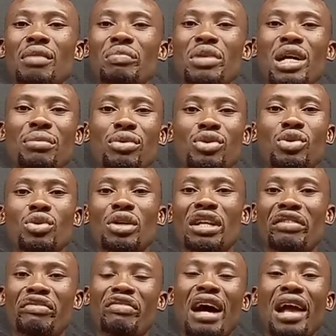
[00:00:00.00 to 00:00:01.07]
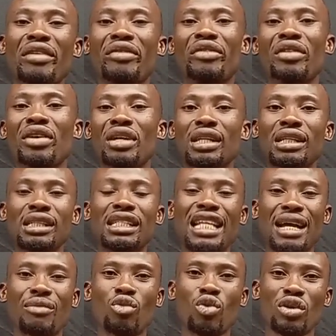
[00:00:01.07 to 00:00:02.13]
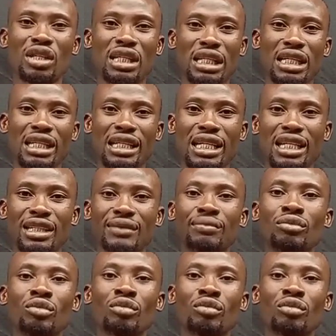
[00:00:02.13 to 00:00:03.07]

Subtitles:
be able to revive them once again.